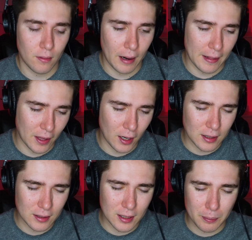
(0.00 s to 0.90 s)
right? They're
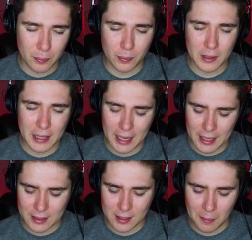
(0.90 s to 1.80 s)
clearly
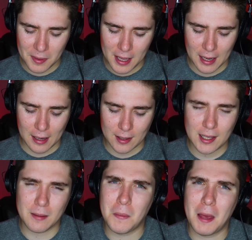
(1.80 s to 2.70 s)
planning something, and I
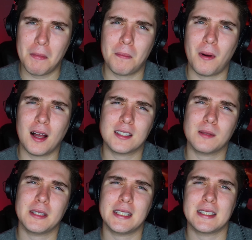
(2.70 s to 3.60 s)
think maybe
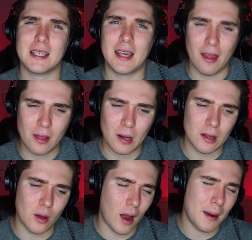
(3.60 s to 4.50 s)
possibly together,
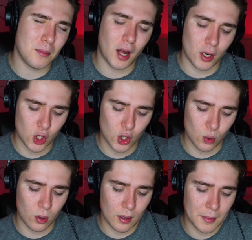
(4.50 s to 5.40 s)
though I'm not
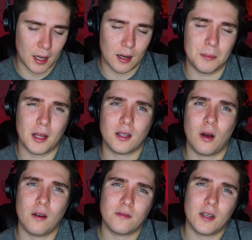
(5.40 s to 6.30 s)
sure. I'm not I'm not
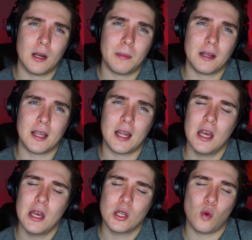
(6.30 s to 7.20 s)
confident about that.
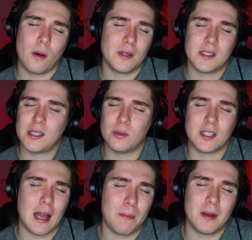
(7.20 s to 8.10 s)
So I want to see what's
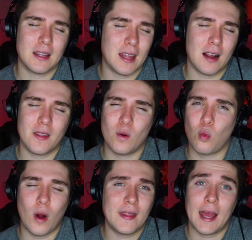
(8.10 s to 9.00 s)
happening there. And then
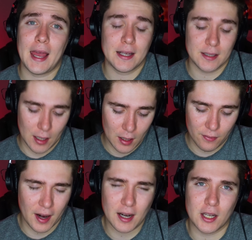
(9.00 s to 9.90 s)
why the heck is none of the
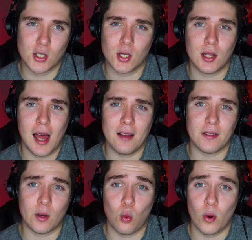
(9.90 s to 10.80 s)
Fire Nation alive?
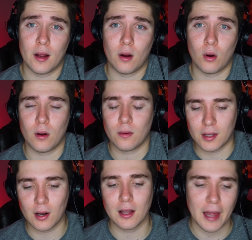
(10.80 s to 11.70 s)
Like where or, or
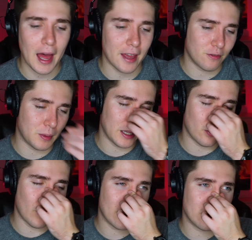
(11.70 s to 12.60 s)
they're alive, but like
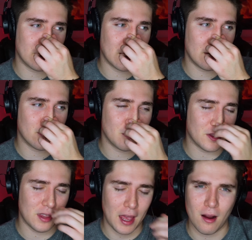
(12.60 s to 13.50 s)
why are none of
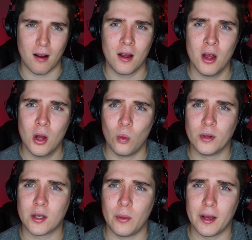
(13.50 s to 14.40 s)
them there?
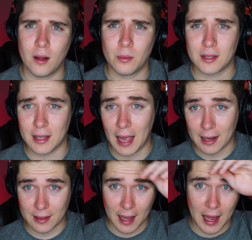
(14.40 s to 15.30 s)
What's going on with that?
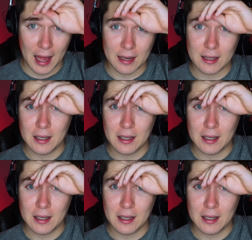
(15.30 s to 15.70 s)
That